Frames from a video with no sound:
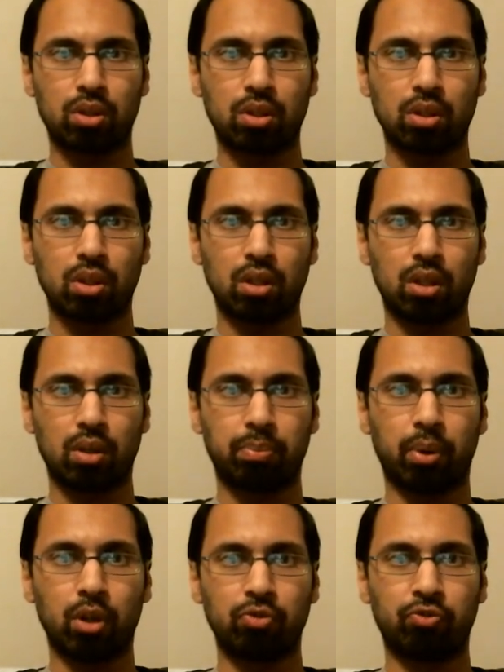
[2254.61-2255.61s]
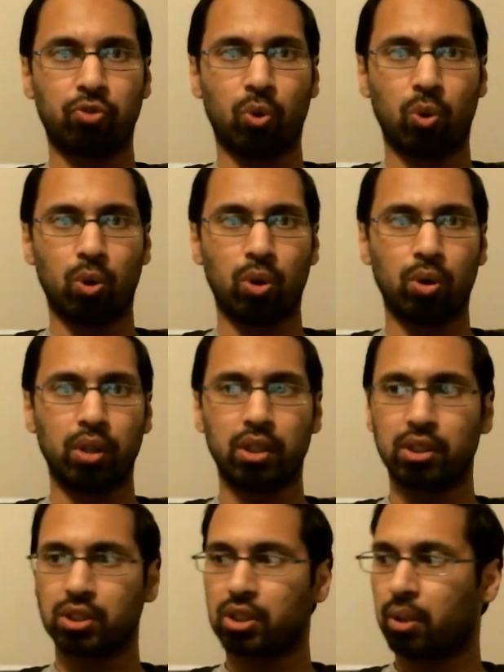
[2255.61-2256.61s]
4
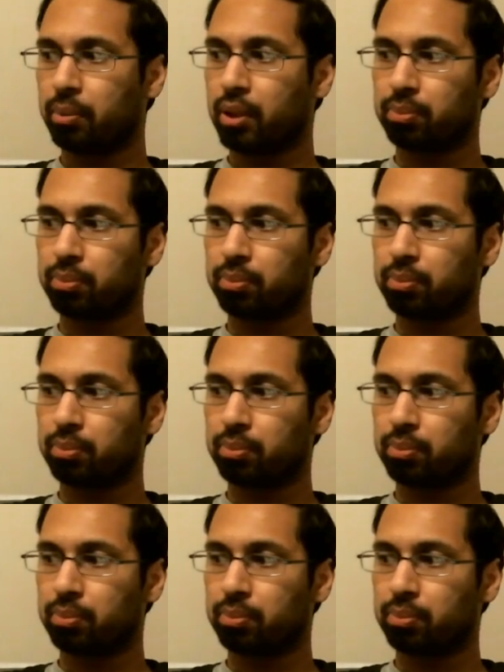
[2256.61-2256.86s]
is coming